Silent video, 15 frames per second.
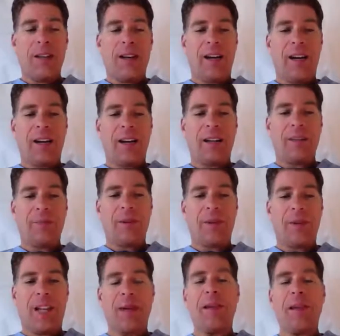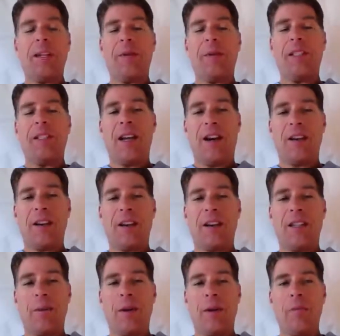uh, claim that something's there
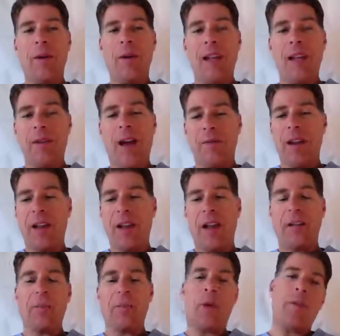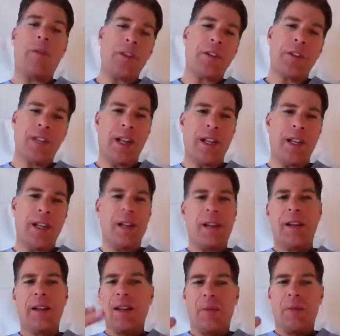until we really have nailed it. But We've also done
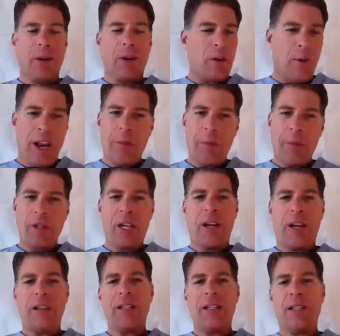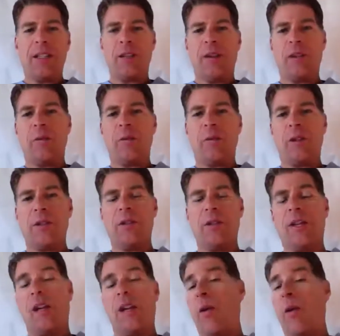functional brain imaging on these individuals
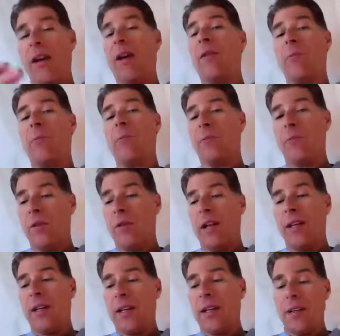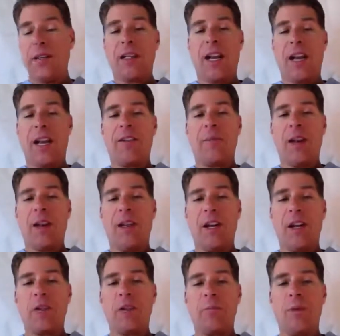who had never uh, done this kind of
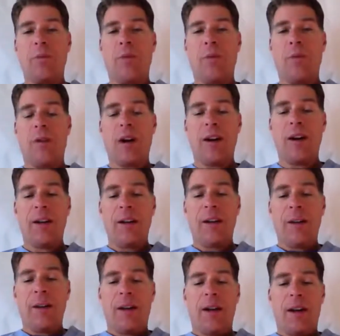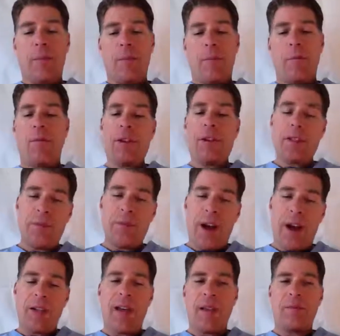meditation before. Mm. We've also
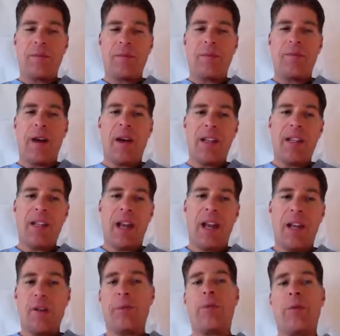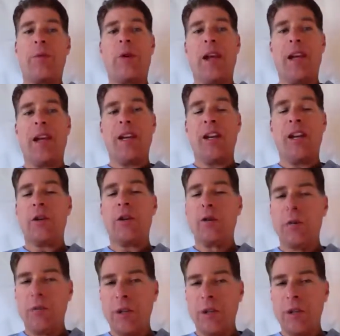found that meditating or praying in a
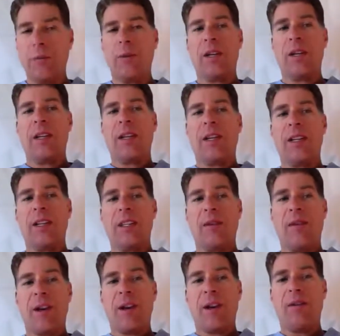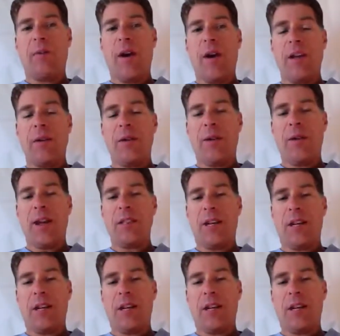group is an effective way to raise